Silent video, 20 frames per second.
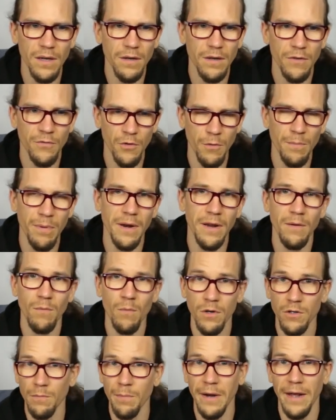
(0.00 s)
if you
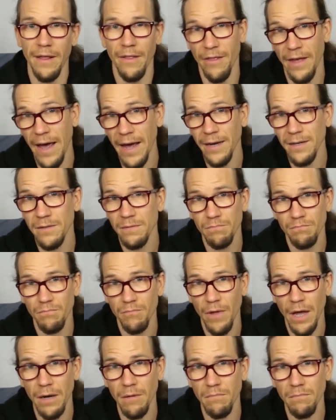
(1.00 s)
want to play that,
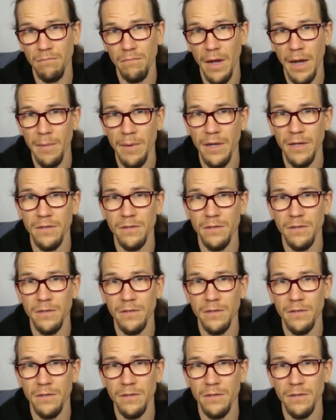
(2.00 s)
then maybe